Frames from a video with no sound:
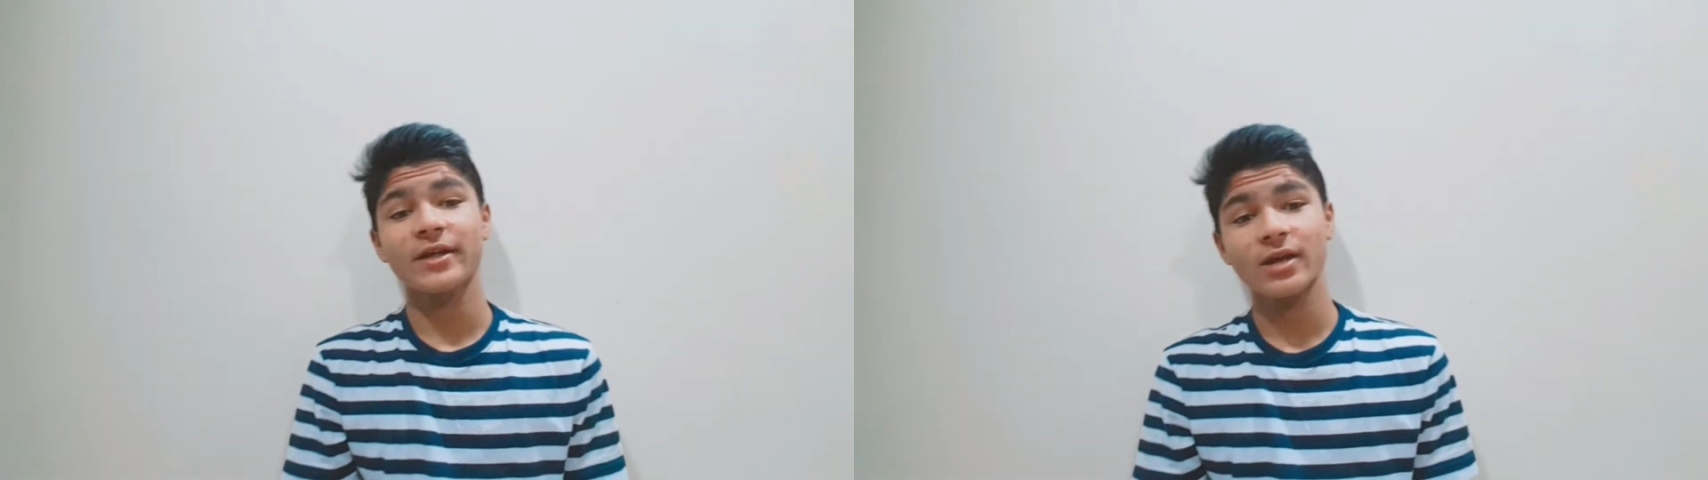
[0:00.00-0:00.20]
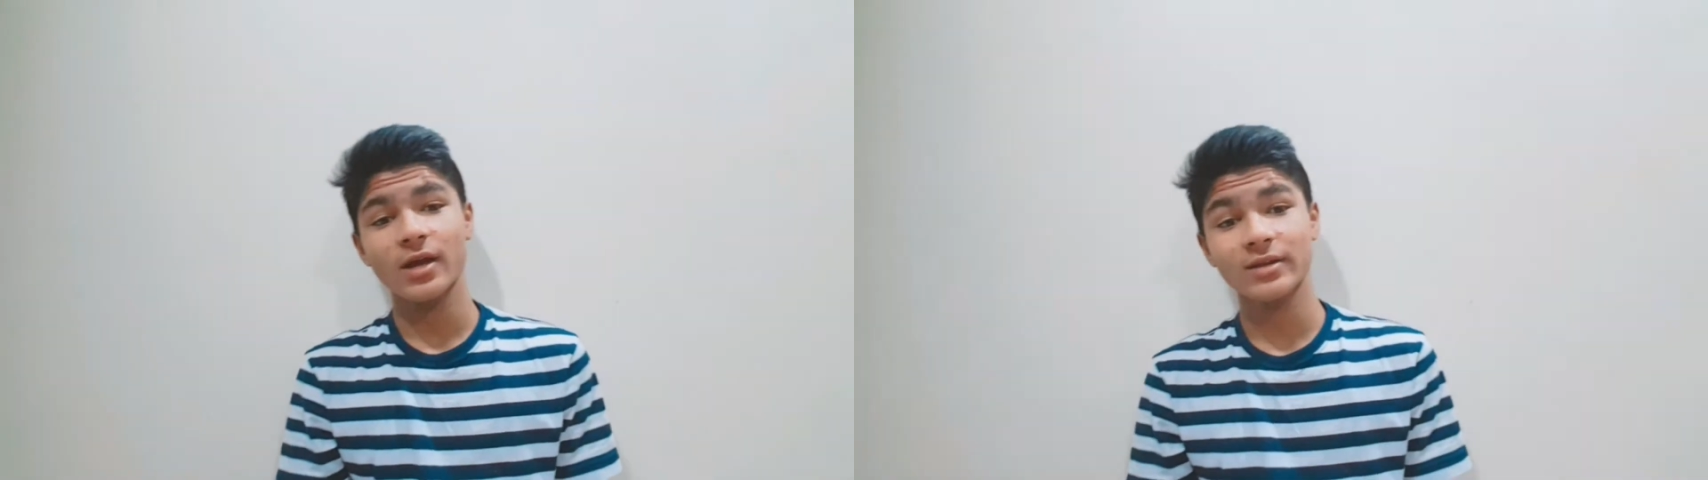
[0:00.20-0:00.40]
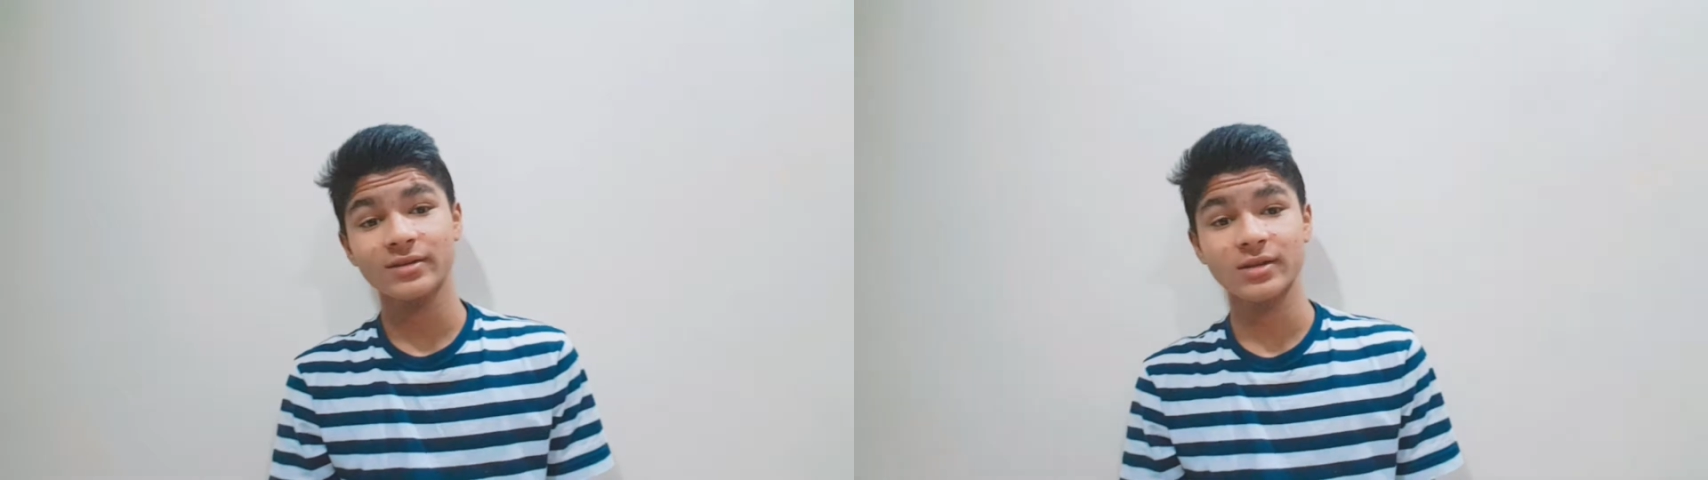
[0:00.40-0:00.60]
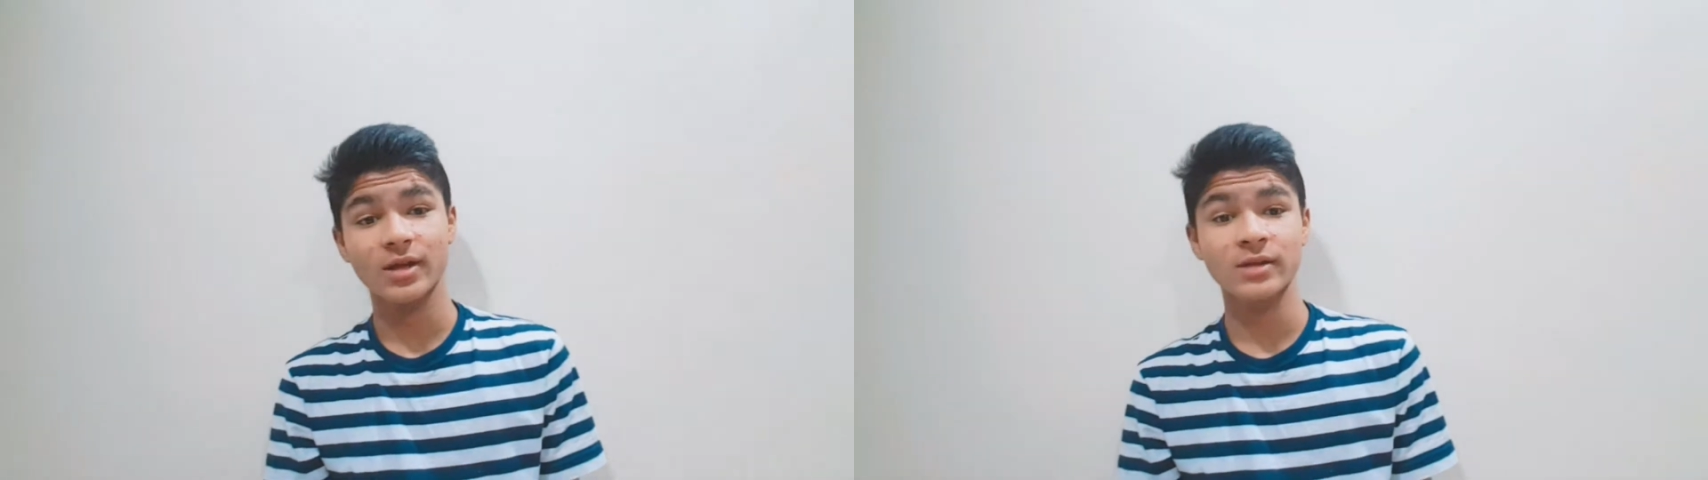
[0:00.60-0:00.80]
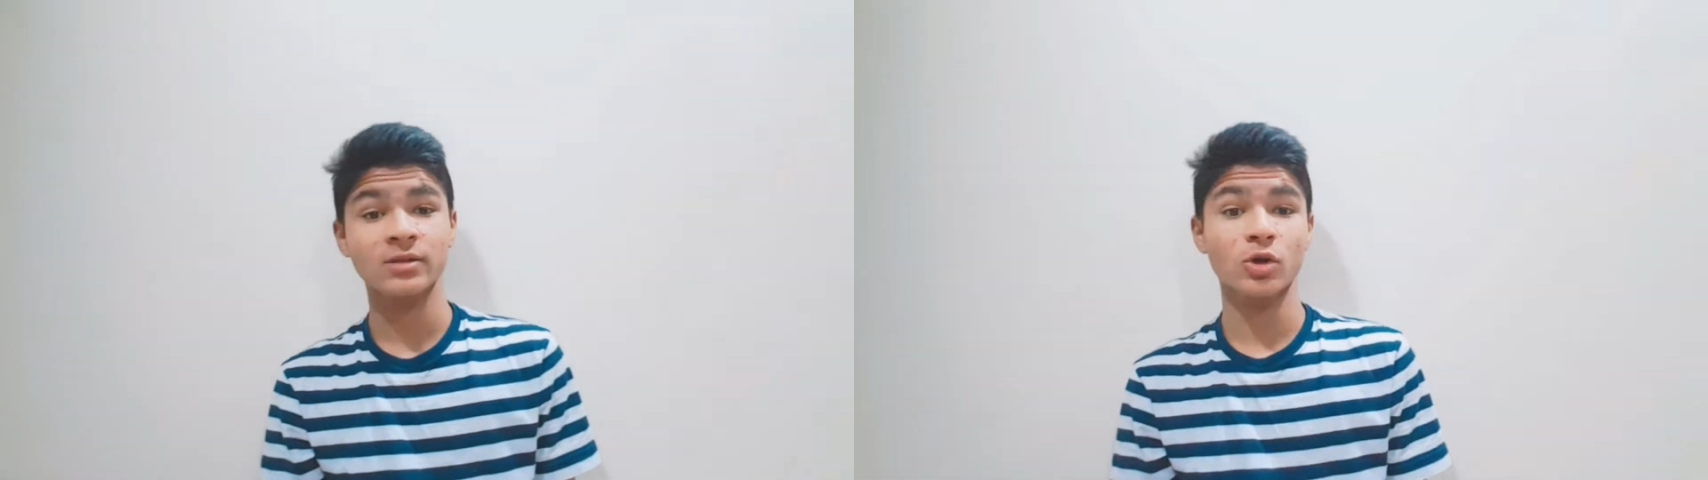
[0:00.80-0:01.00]
and
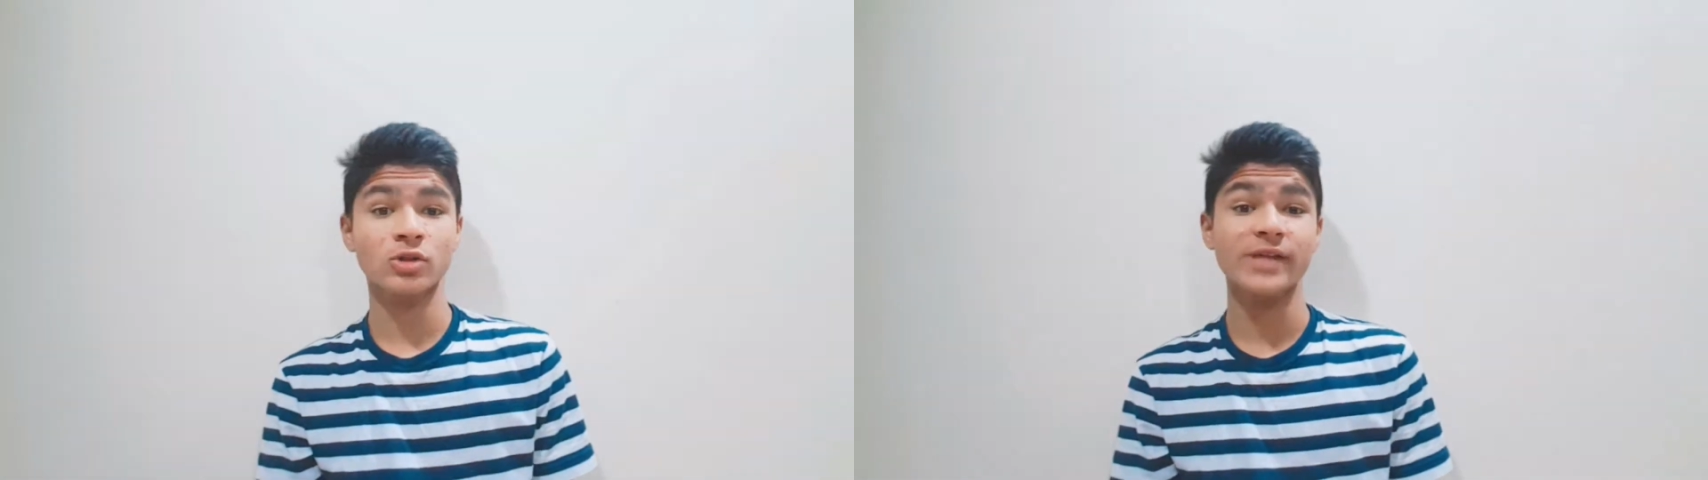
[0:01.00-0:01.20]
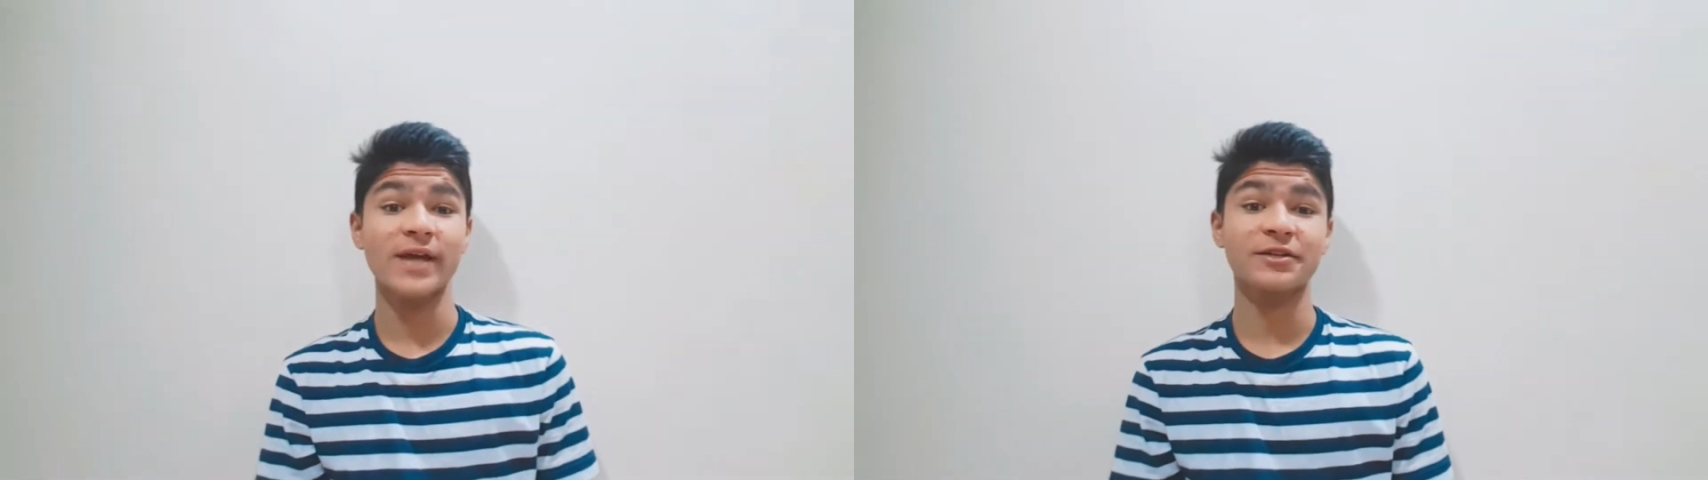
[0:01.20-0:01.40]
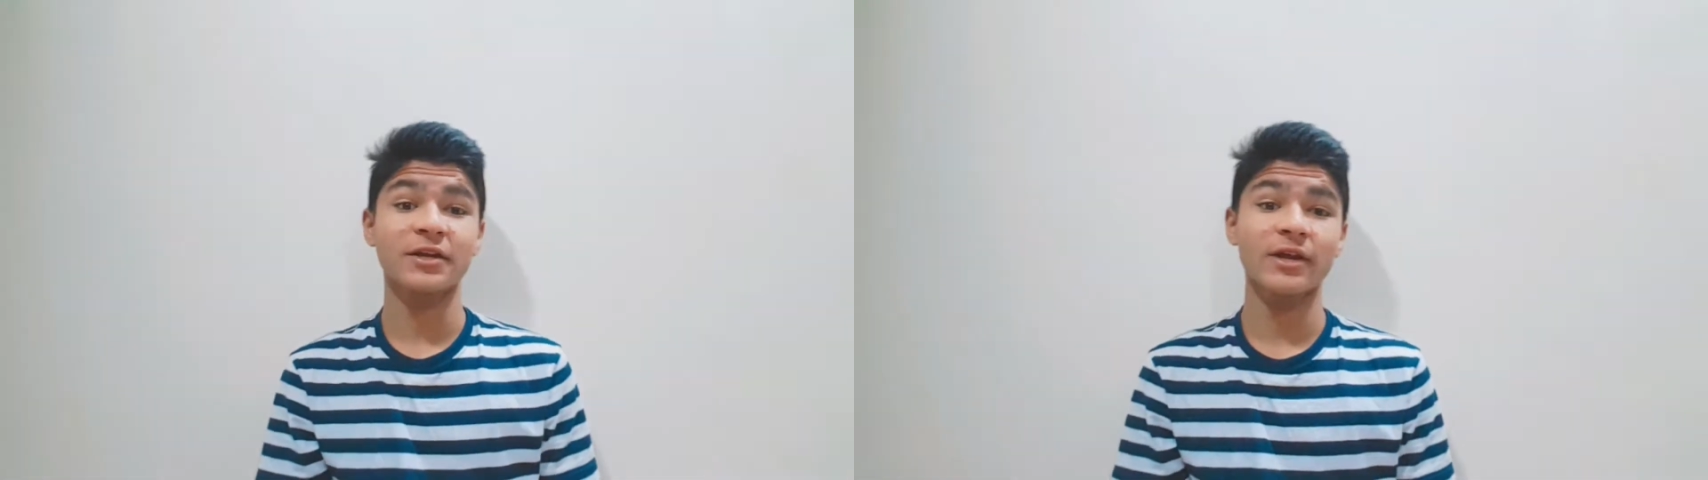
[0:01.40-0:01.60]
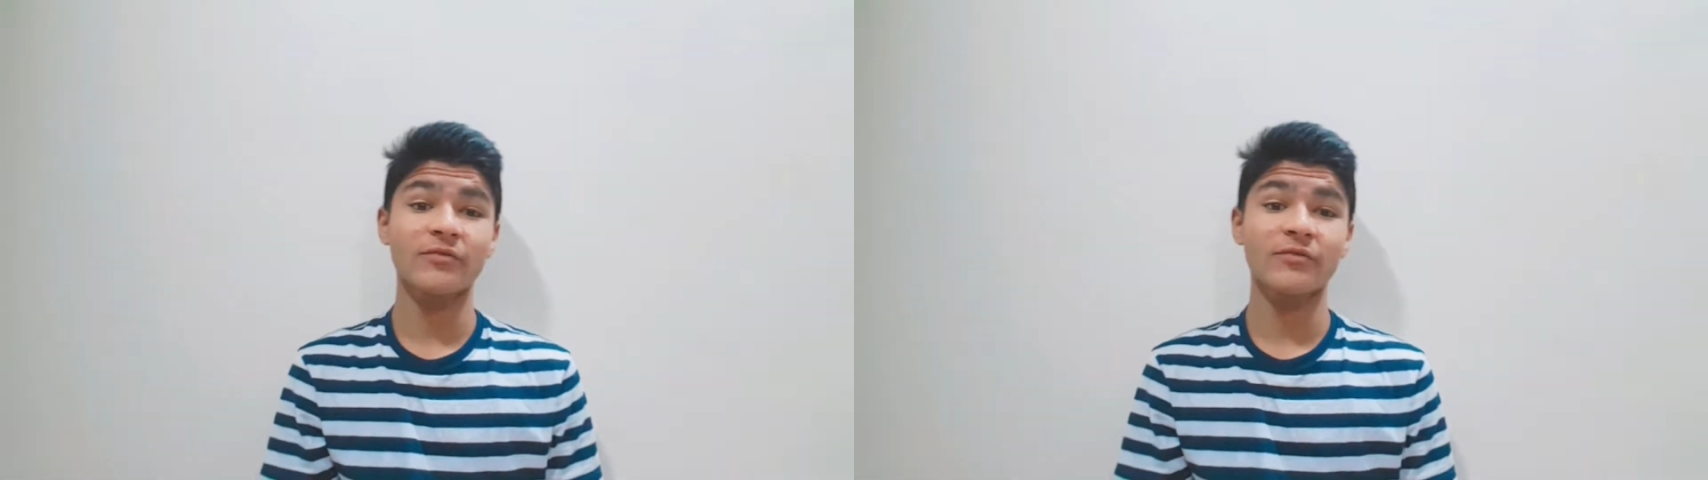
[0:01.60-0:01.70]
then on Saturday